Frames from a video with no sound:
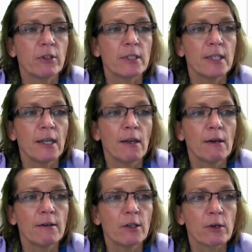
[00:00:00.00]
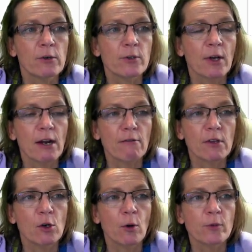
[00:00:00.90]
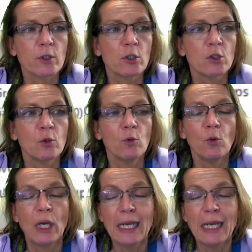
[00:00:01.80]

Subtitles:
as we see here, you also have the option